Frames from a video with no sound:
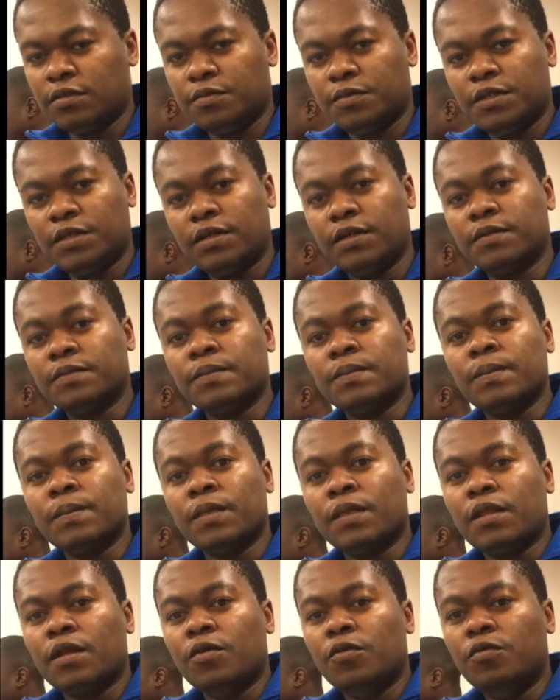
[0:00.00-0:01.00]
Lamar,
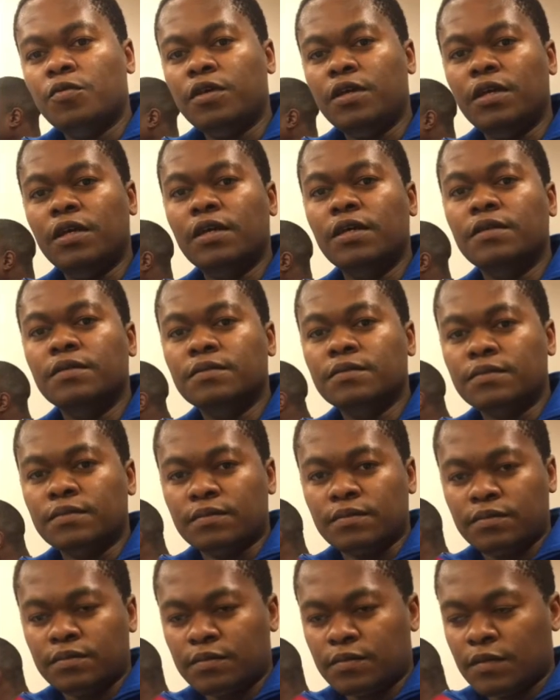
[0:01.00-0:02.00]
we
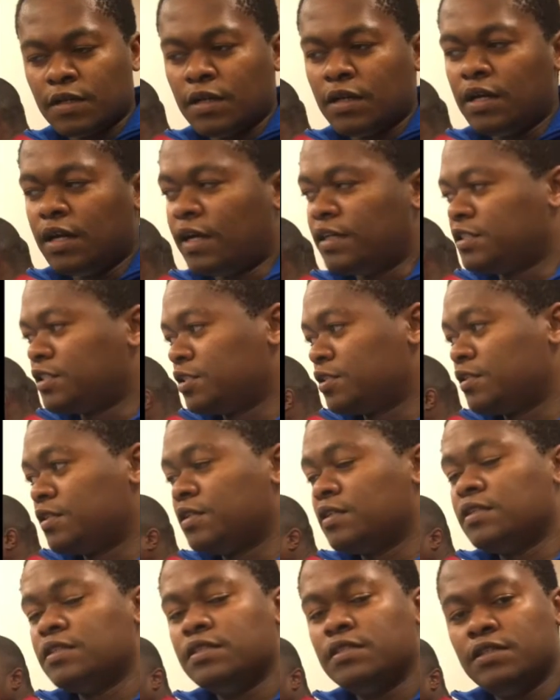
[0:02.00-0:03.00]

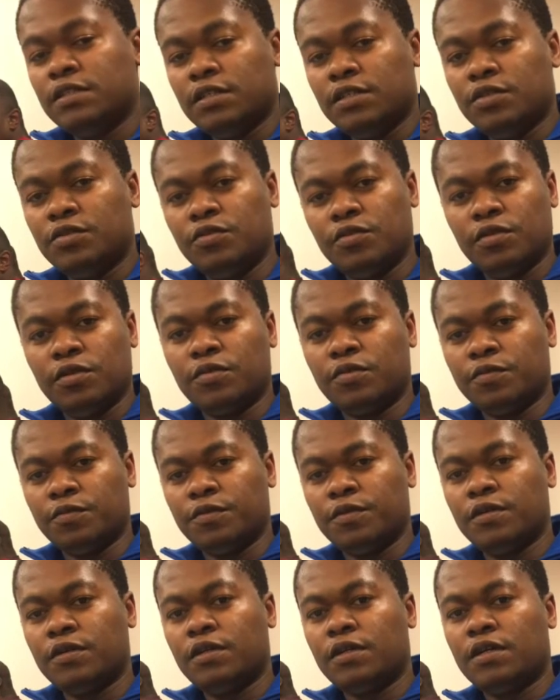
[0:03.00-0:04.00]
inserted the CD to the
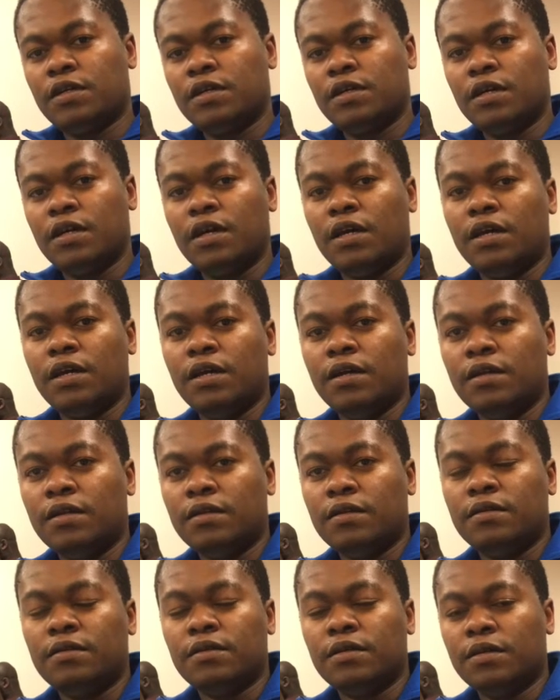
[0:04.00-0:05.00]
computer and
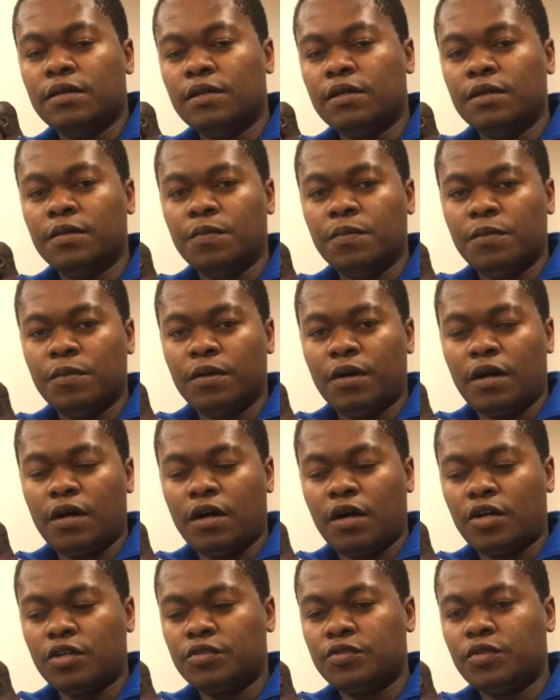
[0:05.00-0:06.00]
the
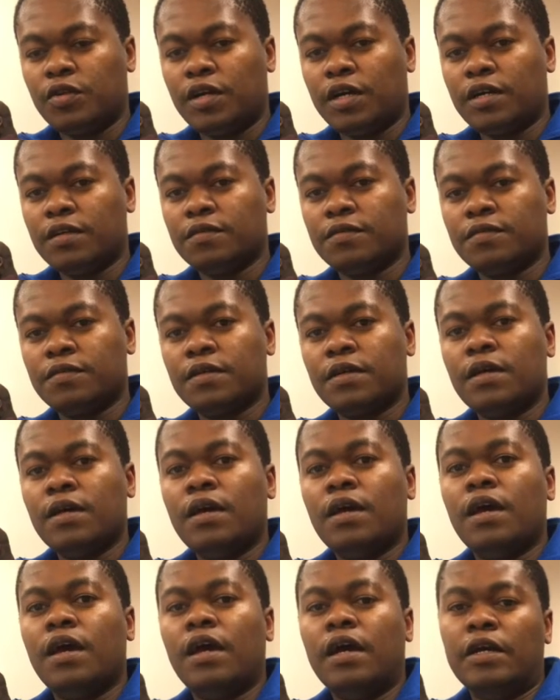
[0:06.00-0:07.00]
hard drive,
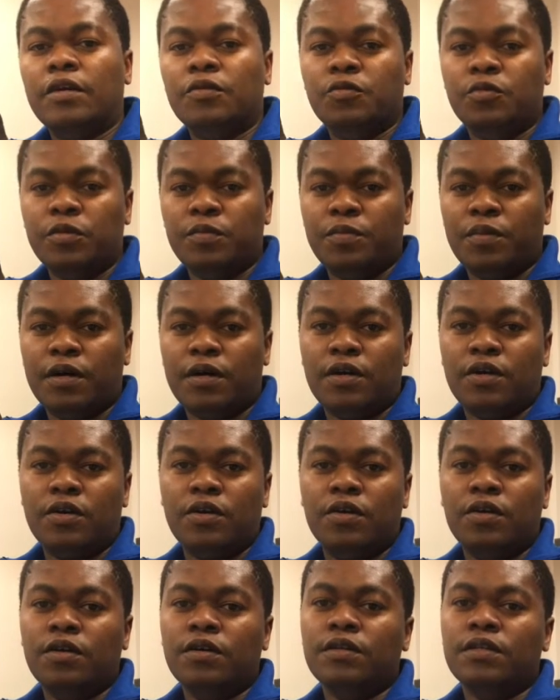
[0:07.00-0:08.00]
and we power
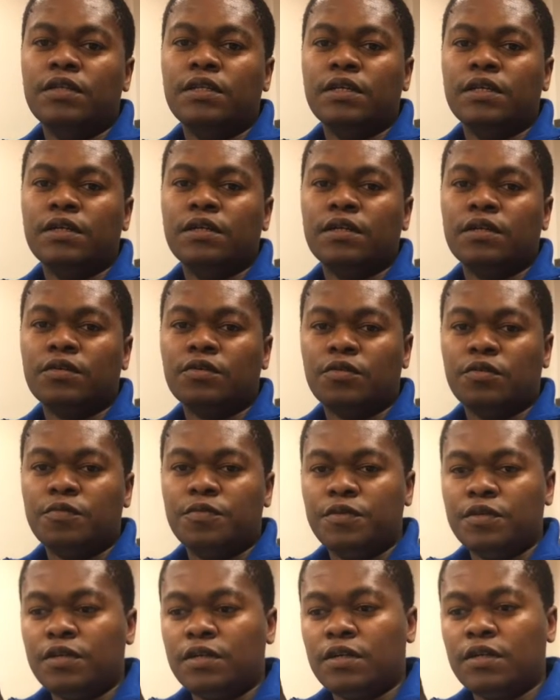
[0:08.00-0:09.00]
on the
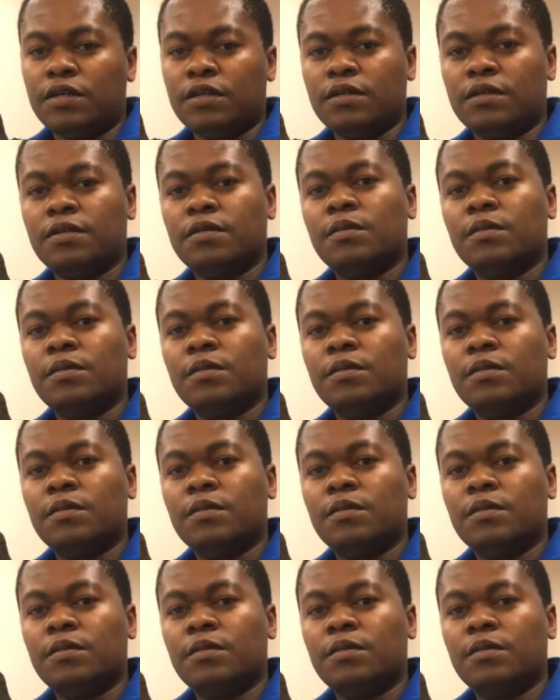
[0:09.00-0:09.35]
computer.